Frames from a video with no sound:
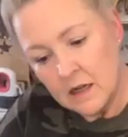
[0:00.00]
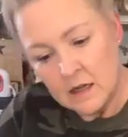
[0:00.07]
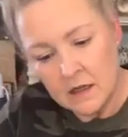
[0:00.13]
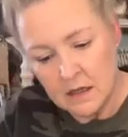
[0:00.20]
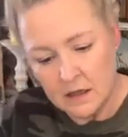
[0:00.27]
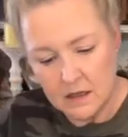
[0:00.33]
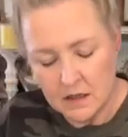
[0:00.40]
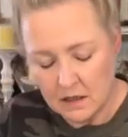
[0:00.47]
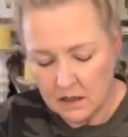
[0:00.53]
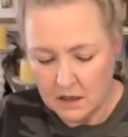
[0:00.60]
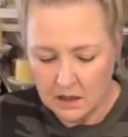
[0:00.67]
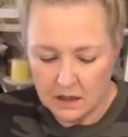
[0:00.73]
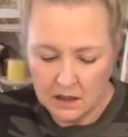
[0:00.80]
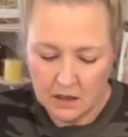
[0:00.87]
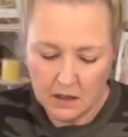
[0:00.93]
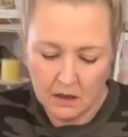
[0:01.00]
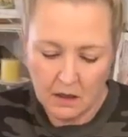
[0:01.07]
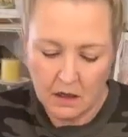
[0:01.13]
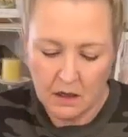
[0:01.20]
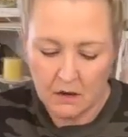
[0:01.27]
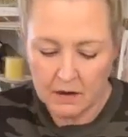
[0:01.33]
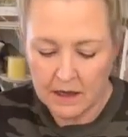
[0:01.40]

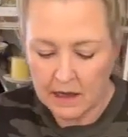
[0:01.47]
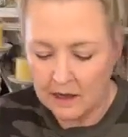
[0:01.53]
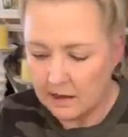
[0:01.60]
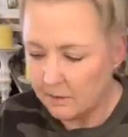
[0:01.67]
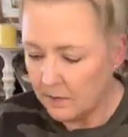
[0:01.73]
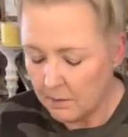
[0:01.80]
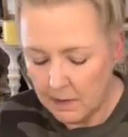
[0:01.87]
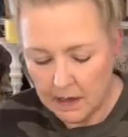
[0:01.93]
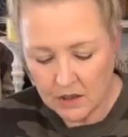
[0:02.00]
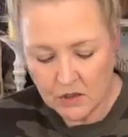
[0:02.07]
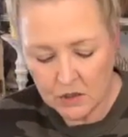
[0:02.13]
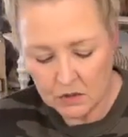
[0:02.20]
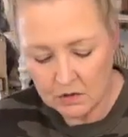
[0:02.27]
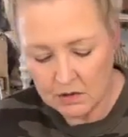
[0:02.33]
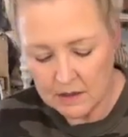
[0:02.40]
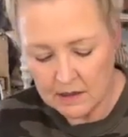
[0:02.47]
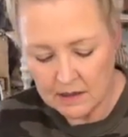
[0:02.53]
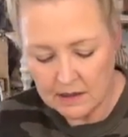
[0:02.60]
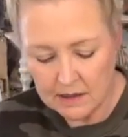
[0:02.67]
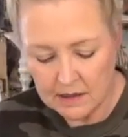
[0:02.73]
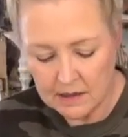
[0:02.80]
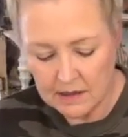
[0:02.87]
Okay, let me make sure
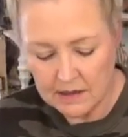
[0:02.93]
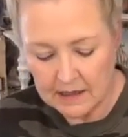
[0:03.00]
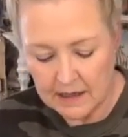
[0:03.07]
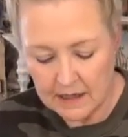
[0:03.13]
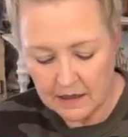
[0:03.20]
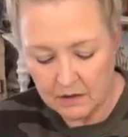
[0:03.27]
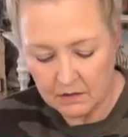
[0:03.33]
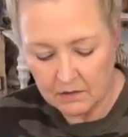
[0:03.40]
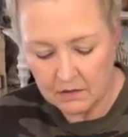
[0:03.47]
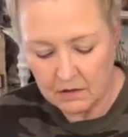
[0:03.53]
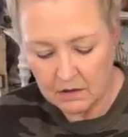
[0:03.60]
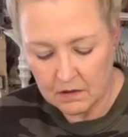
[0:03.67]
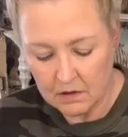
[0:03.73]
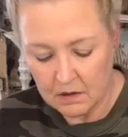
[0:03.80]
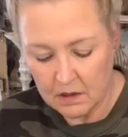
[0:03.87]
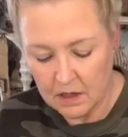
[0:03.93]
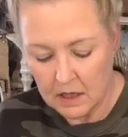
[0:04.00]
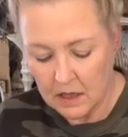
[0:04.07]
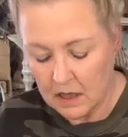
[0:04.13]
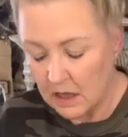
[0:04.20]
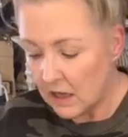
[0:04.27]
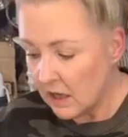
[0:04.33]
this is down.
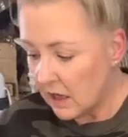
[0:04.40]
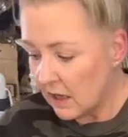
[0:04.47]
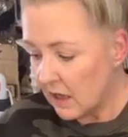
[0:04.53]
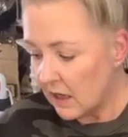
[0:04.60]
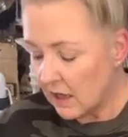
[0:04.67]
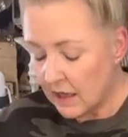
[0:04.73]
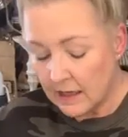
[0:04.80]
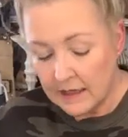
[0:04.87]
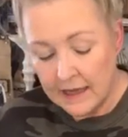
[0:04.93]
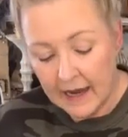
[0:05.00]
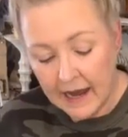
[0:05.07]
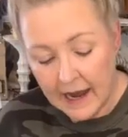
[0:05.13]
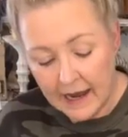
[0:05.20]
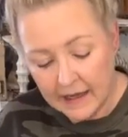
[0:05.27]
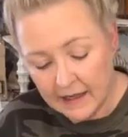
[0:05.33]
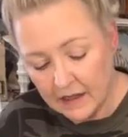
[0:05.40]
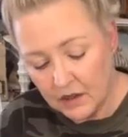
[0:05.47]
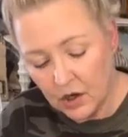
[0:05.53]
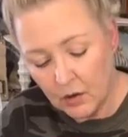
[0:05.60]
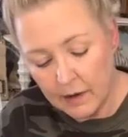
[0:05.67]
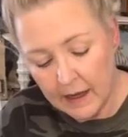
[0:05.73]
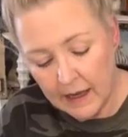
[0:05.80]
Yeah, I can
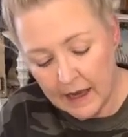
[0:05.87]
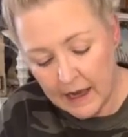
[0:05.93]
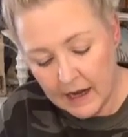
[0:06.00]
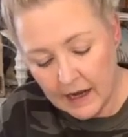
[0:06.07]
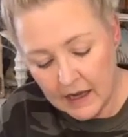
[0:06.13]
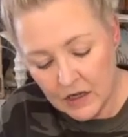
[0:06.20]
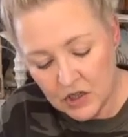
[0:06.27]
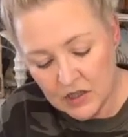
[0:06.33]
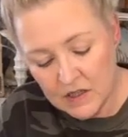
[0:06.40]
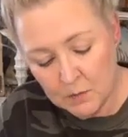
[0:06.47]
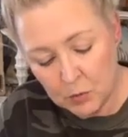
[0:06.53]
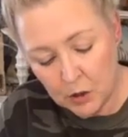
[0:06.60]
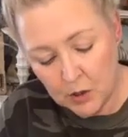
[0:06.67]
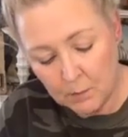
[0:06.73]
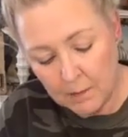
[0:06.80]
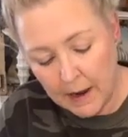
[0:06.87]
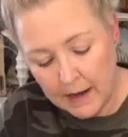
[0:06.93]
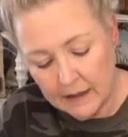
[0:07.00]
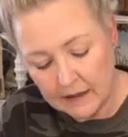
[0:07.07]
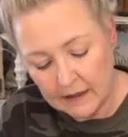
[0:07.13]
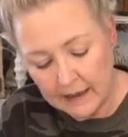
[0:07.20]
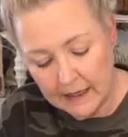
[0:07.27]
go ahead and just put
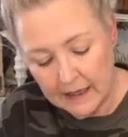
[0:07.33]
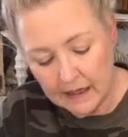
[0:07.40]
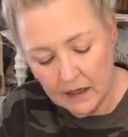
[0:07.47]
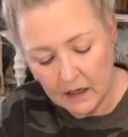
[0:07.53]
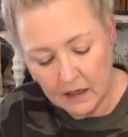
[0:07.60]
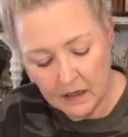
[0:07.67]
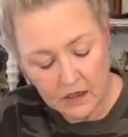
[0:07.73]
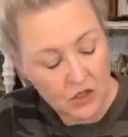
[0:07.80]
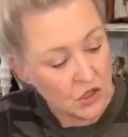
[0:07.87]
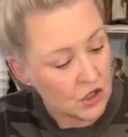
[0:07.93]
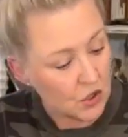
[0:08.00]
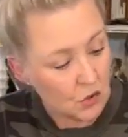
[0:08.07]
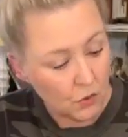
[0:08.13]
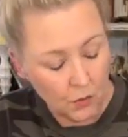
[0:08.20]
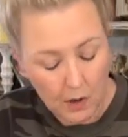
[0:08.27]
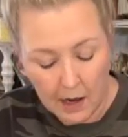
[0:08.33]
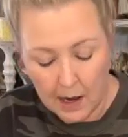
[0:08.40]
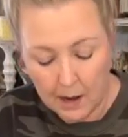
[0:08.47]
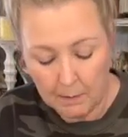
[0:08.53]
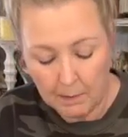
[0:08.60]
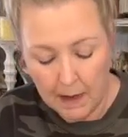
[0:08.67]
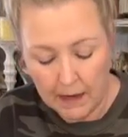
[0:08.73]
my link to
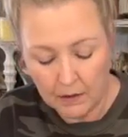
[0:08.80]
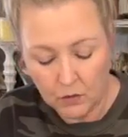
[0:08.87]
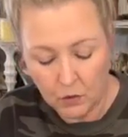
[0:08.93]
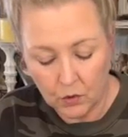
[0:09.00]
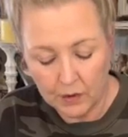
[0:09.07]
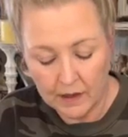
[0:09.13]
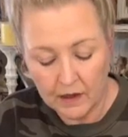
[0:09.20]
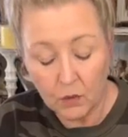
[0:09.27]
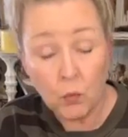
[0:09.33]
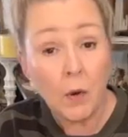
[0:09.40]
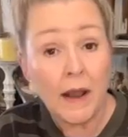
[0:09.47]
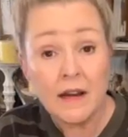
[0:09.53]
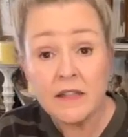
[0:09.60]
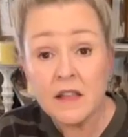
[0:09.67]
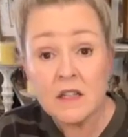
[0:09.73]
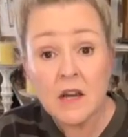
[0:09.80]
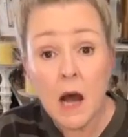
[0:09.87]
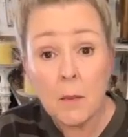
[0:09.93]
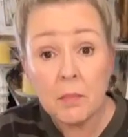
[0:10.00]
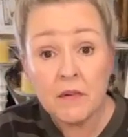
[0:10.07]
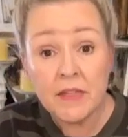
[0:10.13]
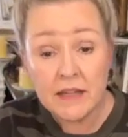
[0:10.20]
Magnolia right at the
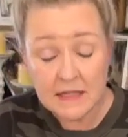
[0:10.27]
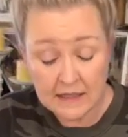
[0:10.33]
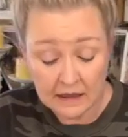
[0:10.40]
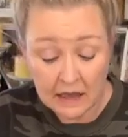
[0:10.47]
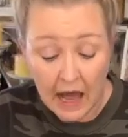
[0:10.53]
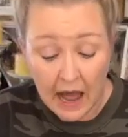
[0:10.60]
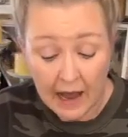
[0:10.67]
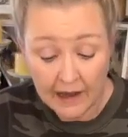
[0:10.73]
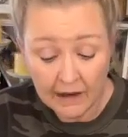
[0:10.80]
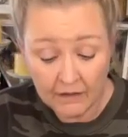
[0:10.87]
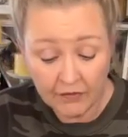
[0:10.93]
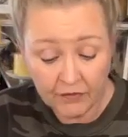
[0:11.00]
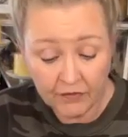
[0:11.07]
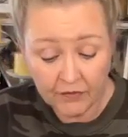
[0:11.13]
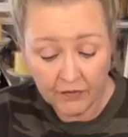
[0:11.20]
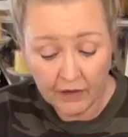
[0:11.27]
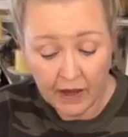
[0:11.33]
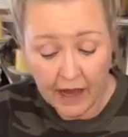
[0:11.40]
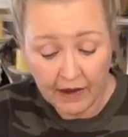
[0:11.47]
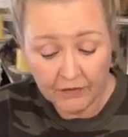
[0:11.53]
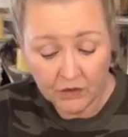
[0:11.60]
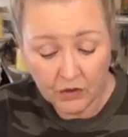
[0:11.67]
top of this live
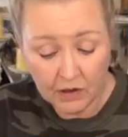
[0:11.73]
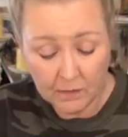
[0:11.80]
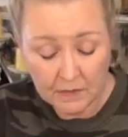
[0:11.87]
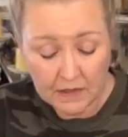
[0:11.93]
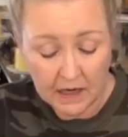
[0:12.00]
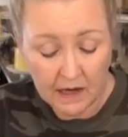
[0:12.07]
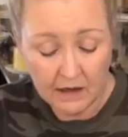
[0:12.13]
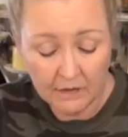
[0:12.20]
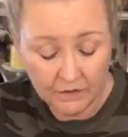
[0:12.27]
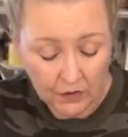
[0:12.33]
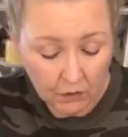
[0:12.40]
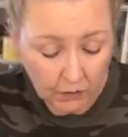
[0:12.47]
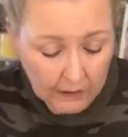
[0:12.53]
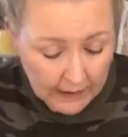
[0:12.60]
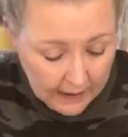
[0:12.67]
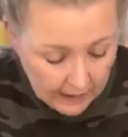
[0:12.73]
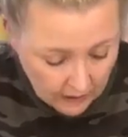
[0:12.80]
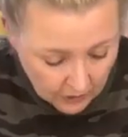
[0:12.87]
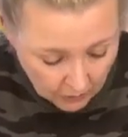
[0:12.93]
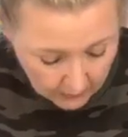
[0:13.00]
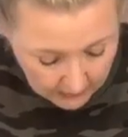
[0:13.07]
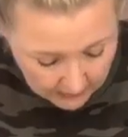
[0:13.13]
after I'm done, if you'd like, you